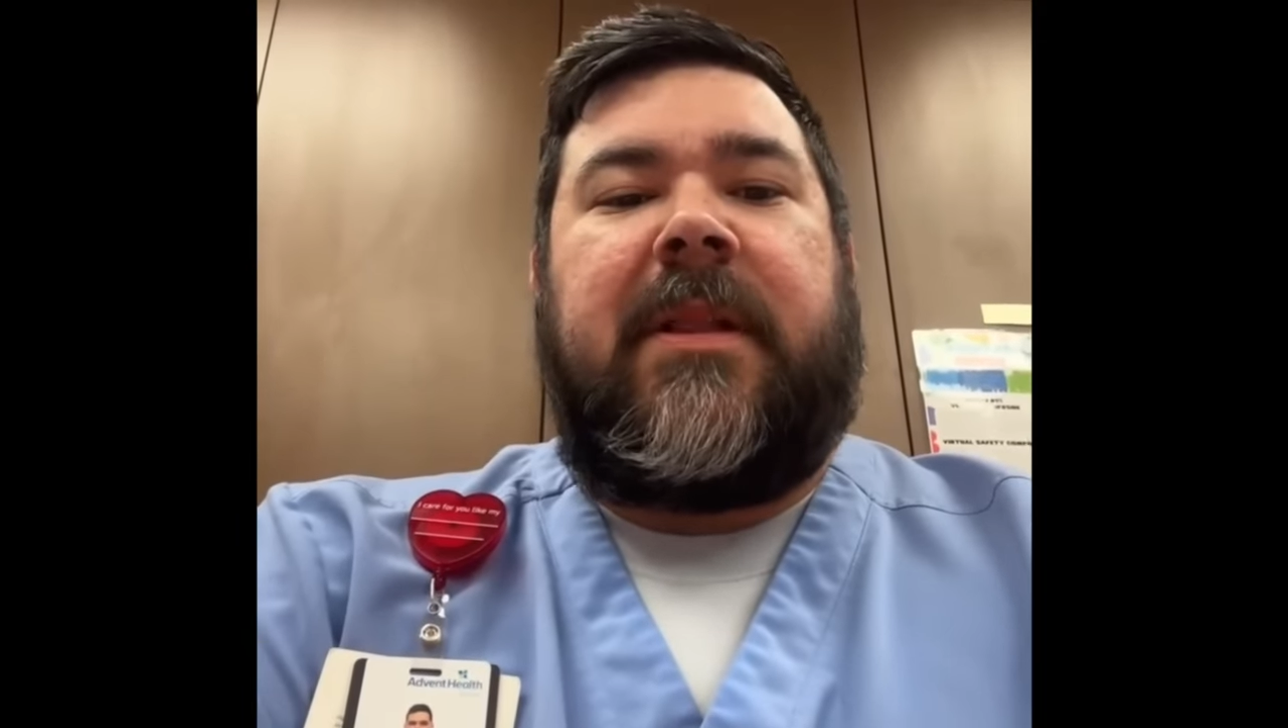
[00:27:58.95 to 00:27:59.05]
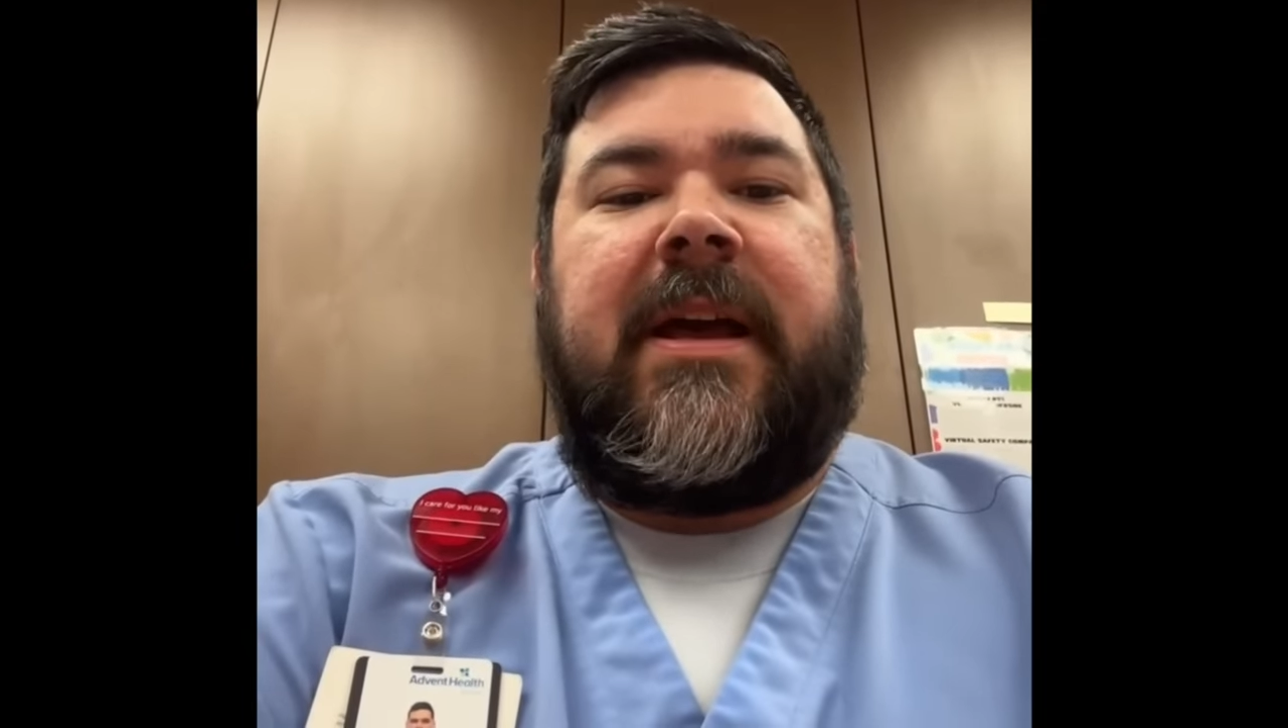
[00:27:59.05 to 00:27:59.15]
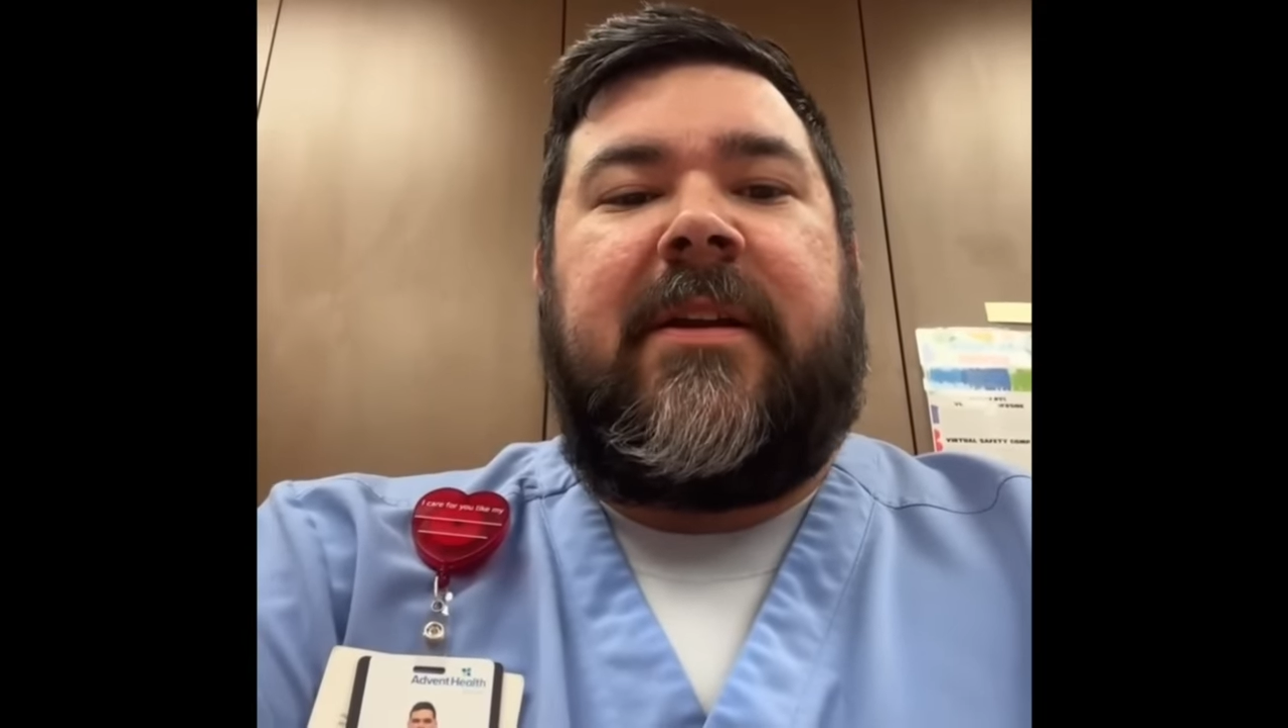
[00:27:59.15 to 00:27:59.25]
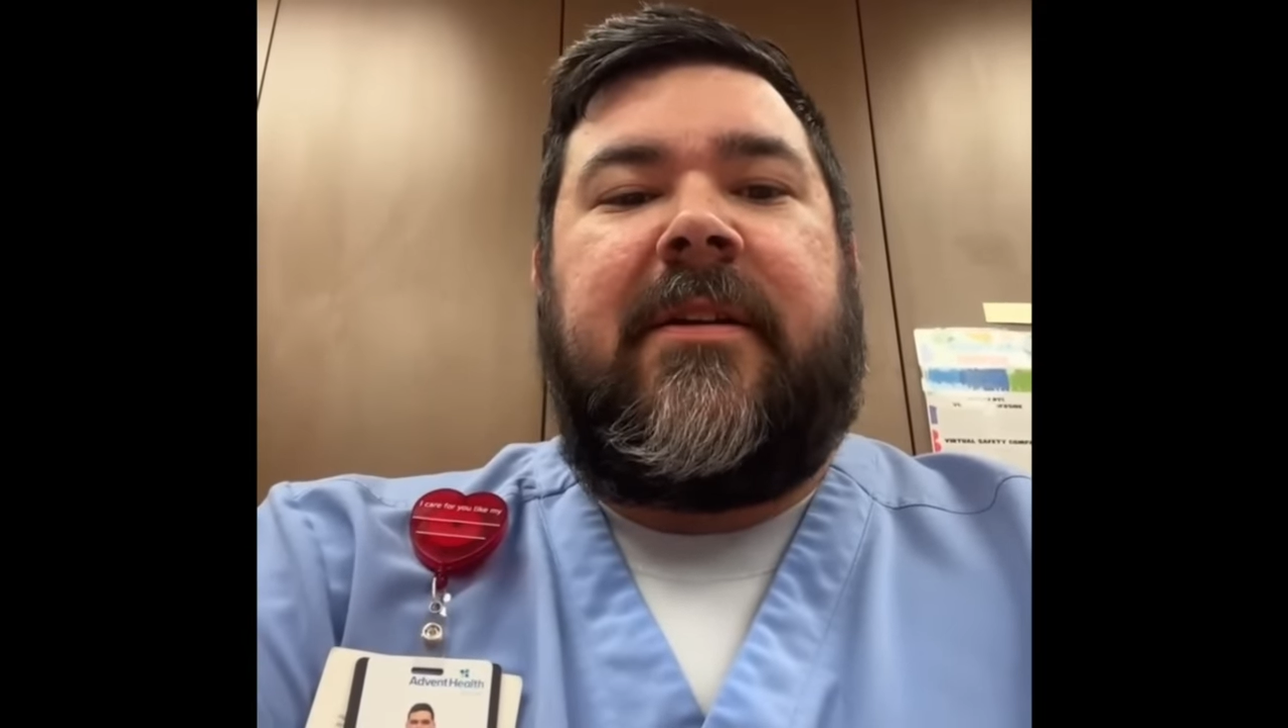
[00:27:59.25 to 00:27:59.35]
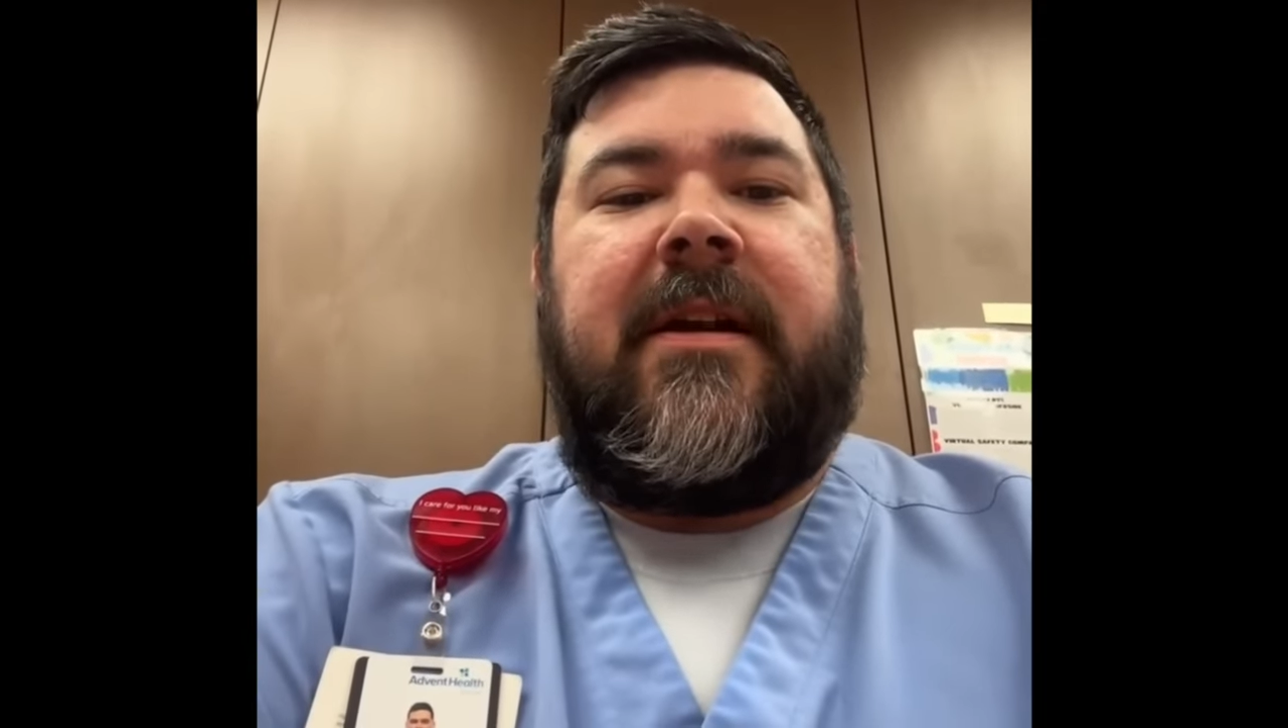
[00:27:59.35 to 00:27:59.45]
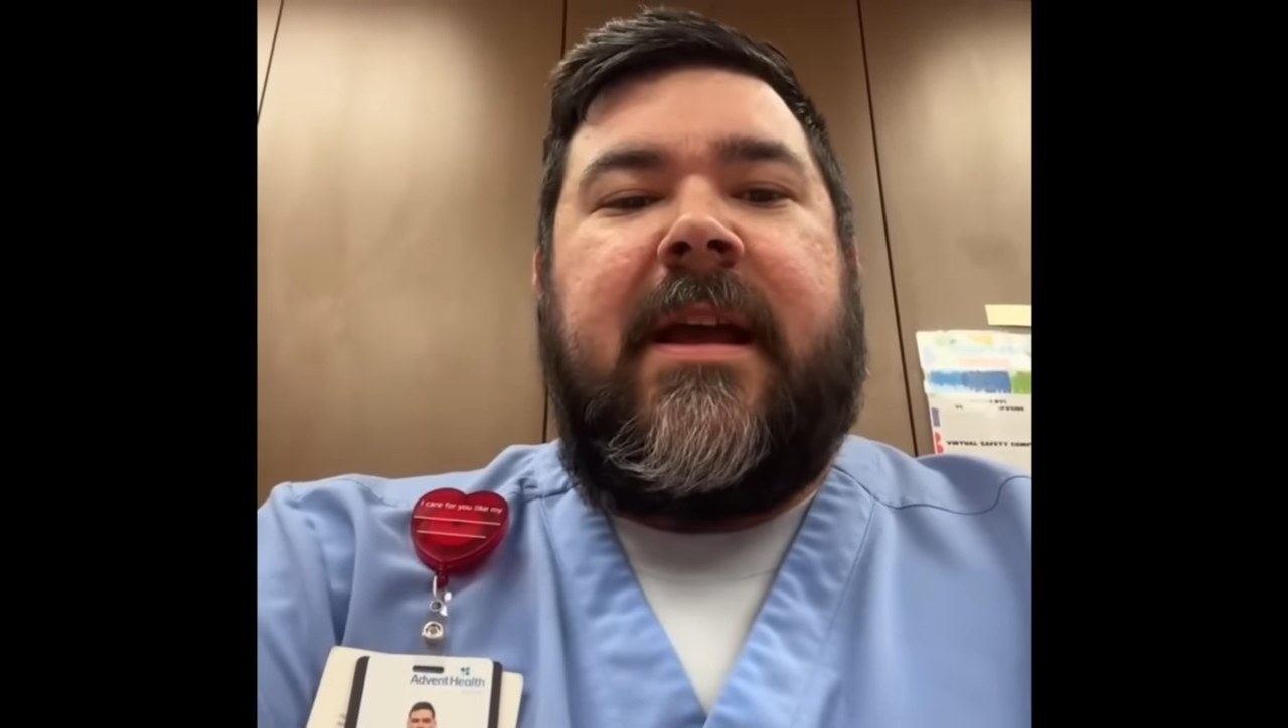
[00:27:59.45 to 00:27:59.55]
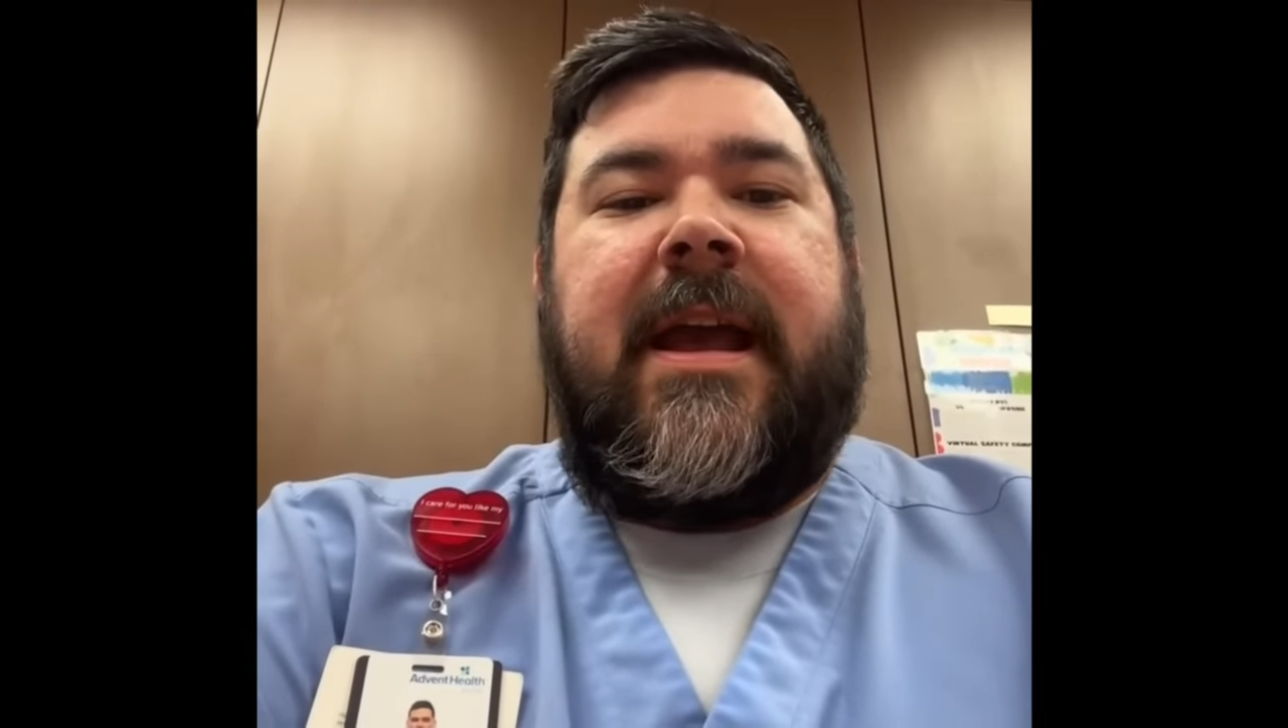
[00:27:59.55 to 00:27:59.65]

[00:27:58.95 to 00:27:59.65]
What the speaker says: planner.